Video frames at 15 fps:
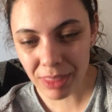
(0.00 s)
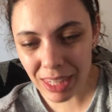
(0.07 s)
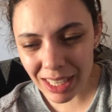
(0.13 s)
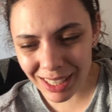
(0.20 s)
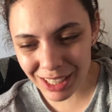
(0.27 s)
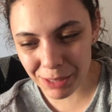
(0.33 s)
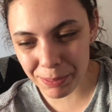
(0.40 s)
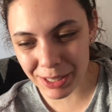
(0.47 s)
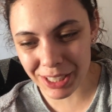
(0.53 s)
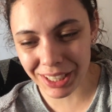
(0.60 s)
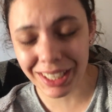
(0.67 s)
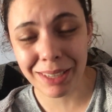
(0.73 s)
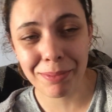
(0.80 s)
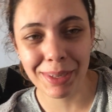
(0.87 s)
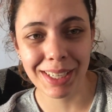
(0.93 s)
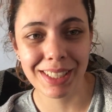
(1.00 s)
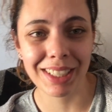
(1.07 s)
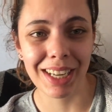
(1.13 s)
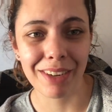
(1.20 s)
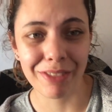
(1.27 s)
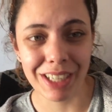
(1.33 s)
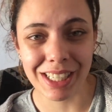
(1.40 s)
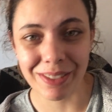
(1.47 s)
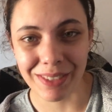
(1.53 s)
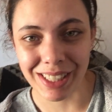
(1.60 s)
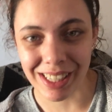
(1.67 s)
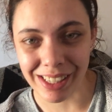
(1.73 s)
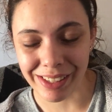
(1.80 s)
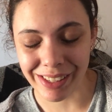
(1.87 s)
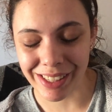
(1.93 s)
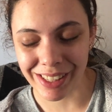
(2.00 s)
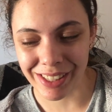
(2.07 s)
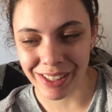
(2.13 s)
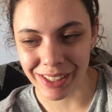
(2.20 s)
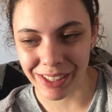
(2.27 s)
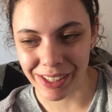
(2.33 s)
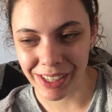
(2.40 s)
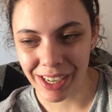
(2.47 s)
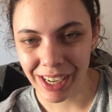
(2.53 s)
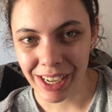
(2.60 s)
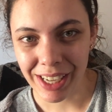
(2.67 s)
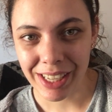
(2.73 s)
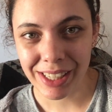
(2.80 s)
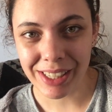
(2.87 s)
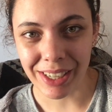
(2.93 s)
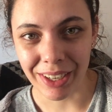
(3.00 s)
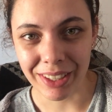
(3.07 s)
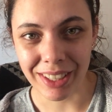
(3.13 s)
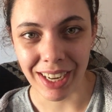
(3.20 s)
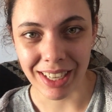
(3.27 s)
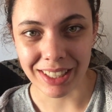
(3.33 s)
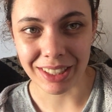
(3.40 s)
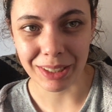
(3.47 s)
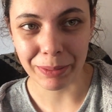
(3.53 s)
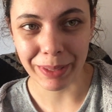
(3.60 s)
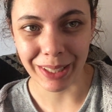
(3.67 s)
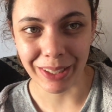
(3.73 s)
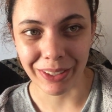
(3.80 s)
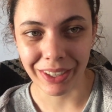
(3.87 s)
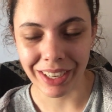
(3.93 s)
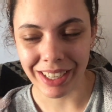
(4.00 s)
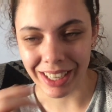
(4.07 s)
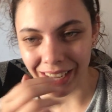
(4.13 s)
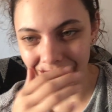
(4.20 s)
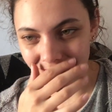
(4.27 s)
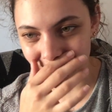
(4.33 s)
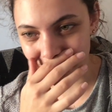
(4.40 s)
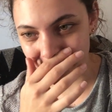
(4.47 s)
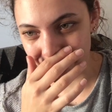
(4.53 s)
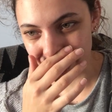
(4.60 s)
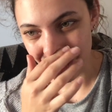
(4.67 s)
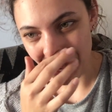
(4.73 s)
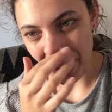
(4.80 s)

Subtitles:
Especially compared to like recent ones I listened to, so it takes a little bit longer to get through.